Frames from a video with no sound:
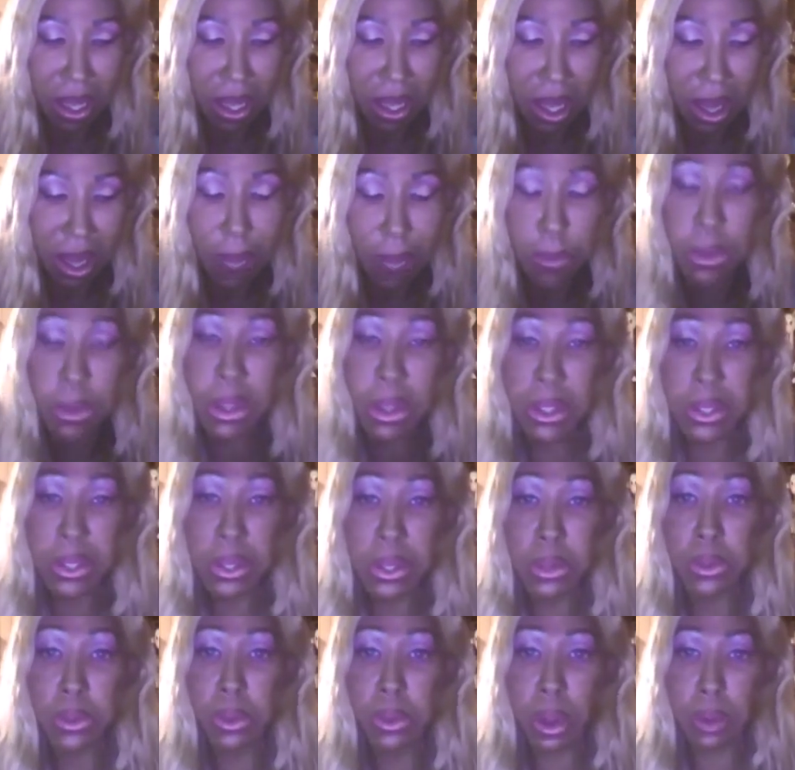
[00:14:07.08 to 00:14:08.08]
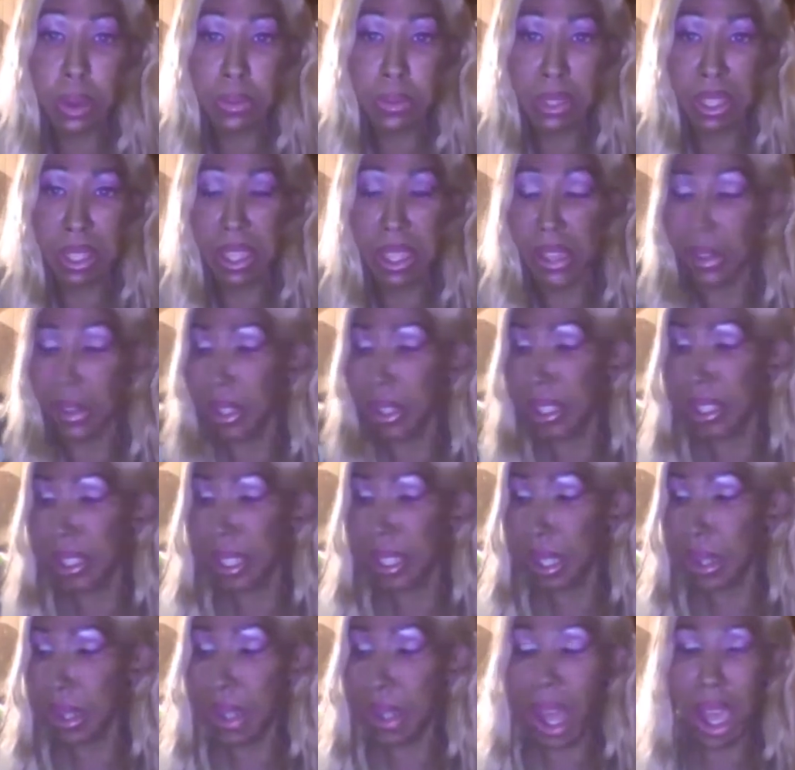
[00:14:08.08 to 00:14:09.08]
I'm putting 2 drops in here because
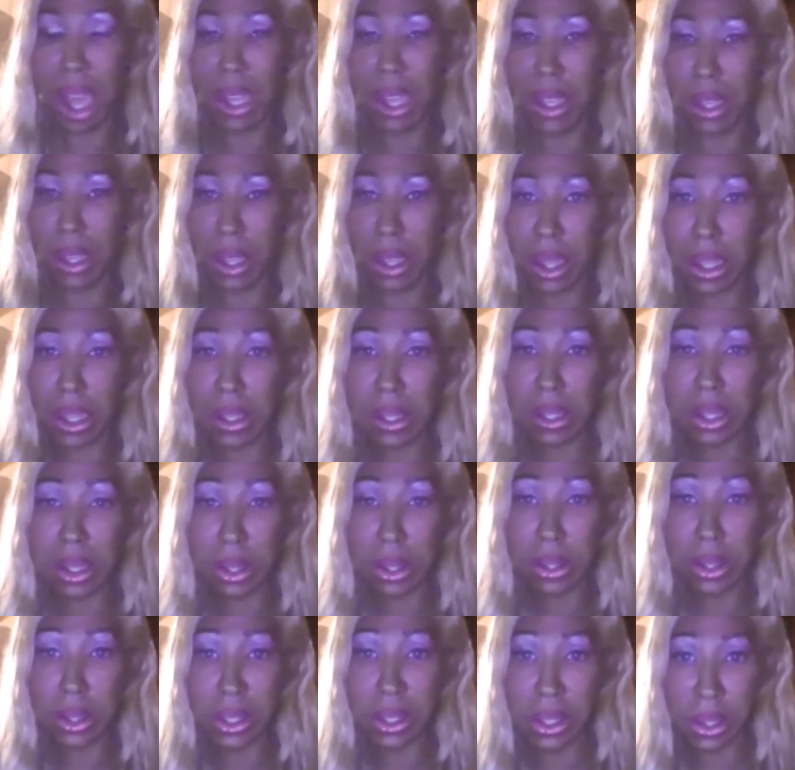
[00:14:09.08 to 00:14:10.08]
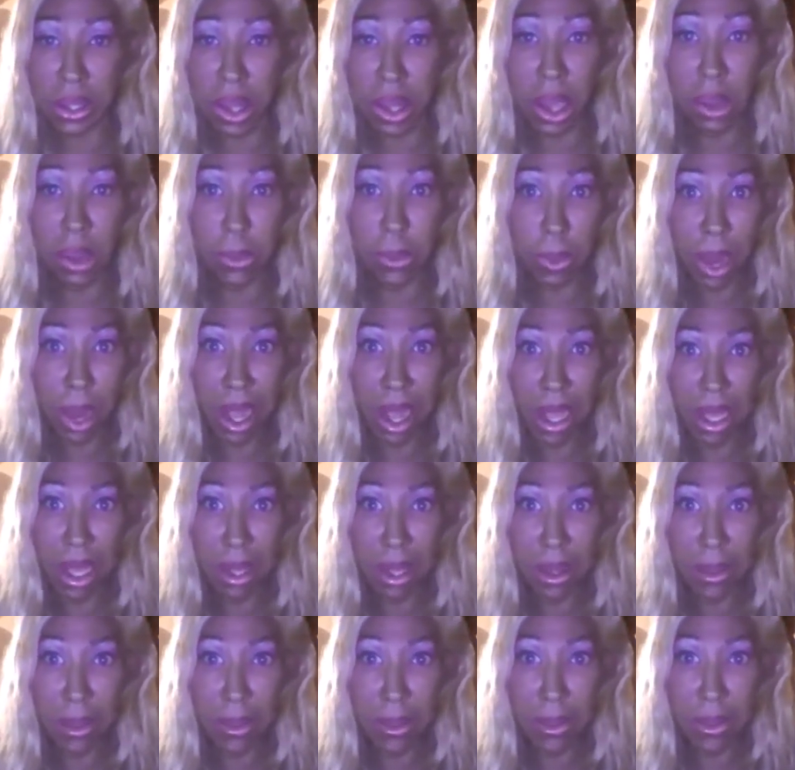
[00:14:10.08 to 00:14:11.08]
a little goes a long way.
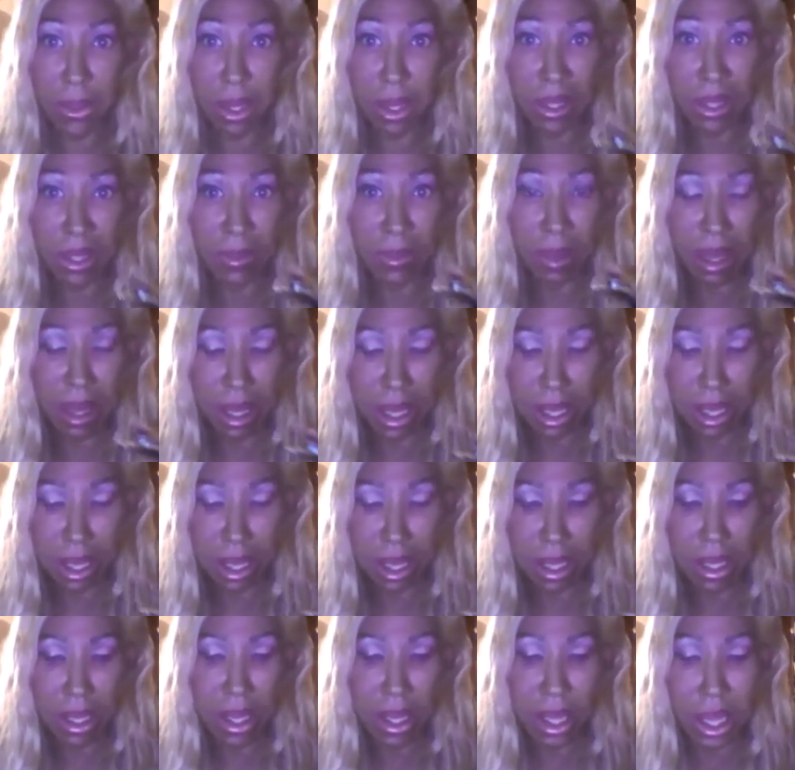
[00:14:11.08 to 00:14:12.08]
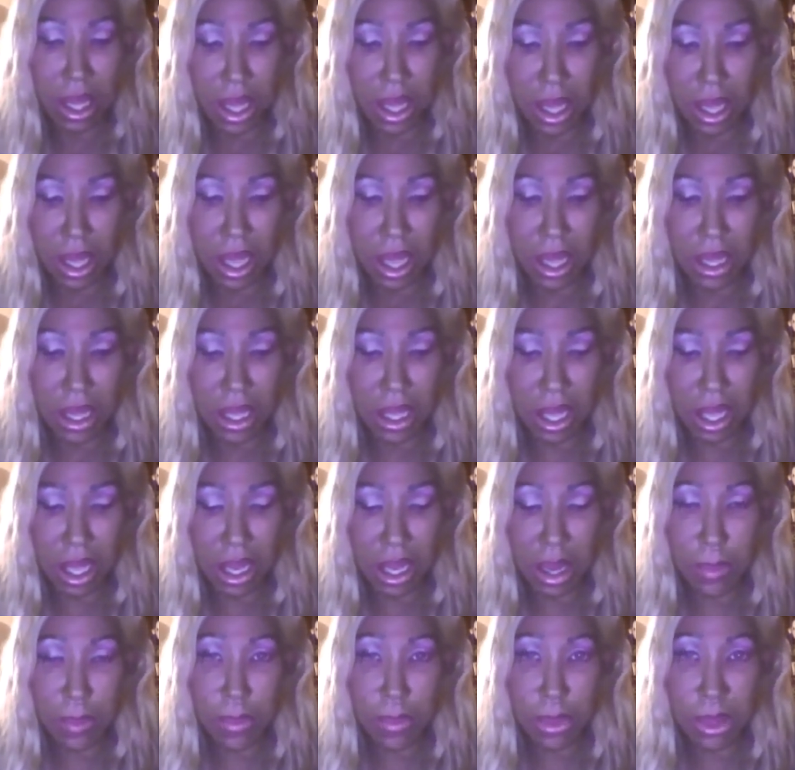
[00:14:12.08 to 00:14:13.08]
Trust me. And again,
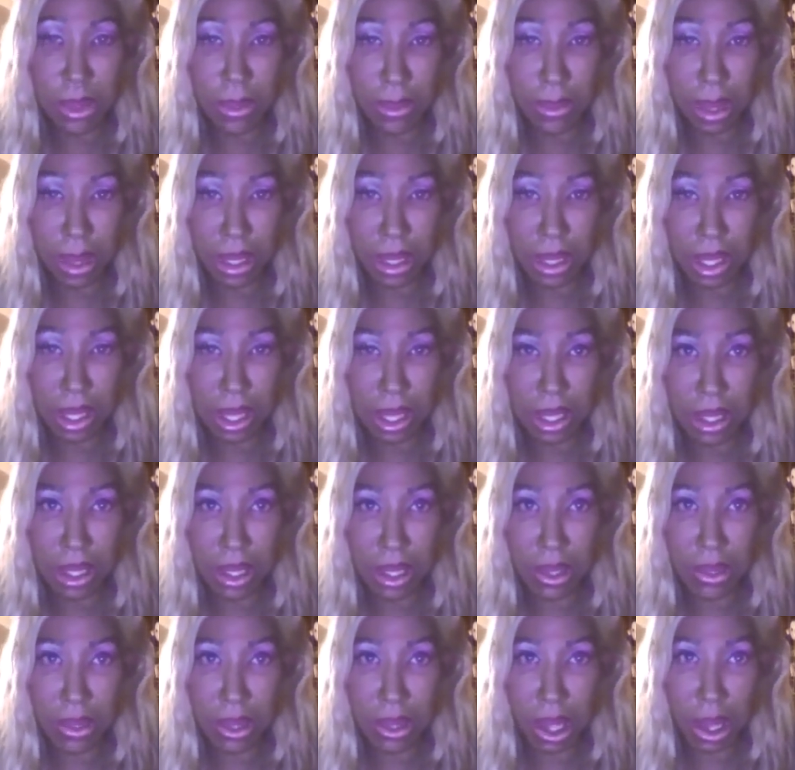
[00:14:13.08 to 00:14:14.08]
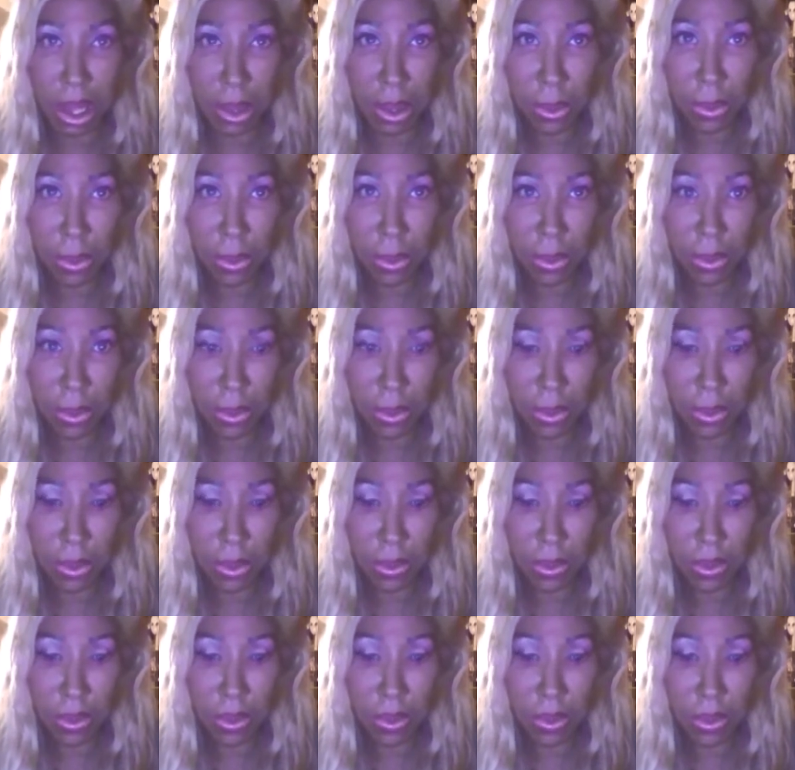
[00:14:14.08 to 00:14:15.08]
I'm putting my setting on low,
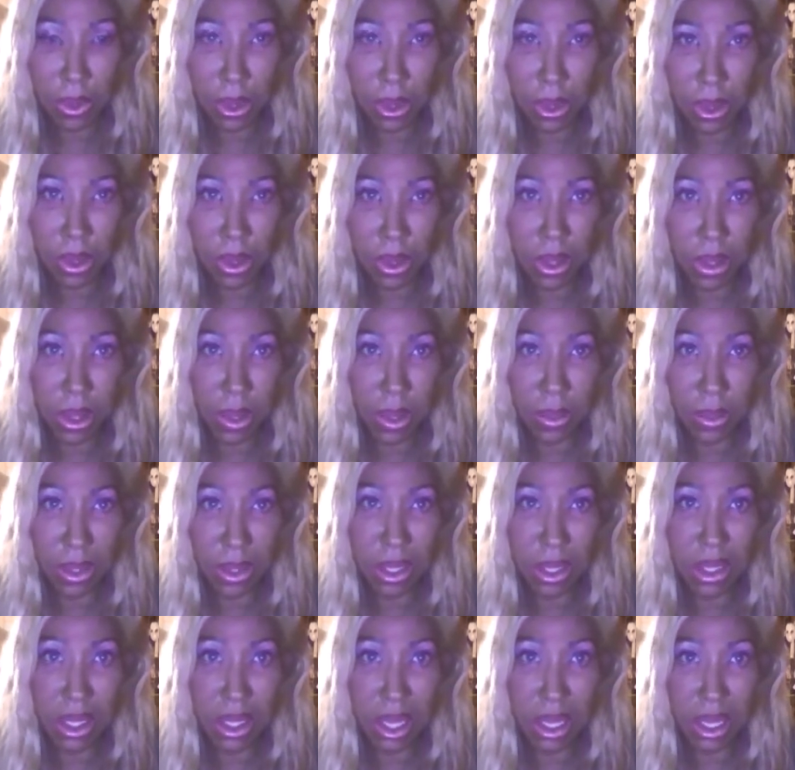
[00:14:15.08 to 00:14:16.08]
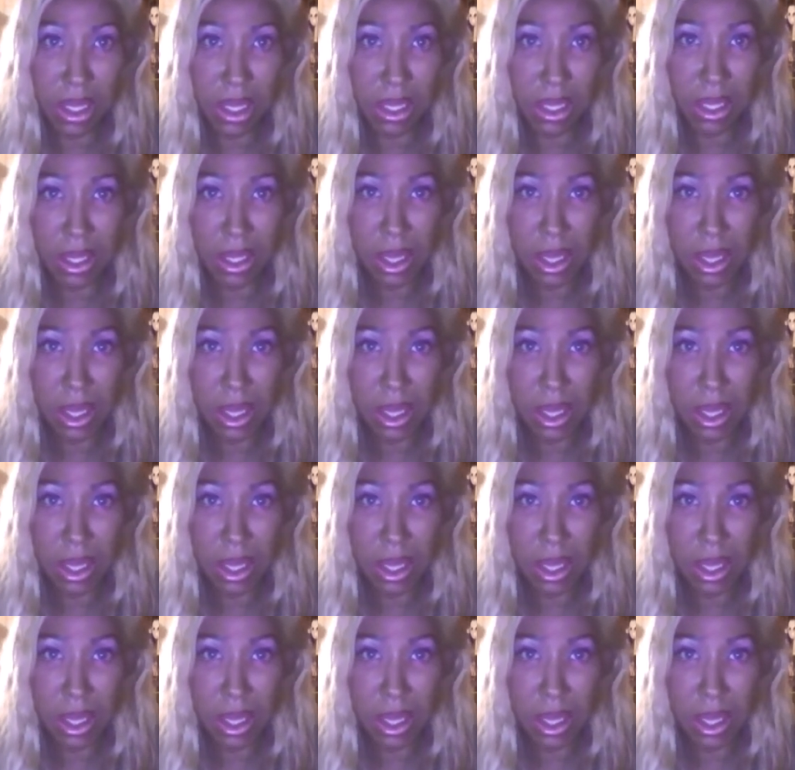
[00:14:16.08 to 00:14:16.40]
the lowest setting.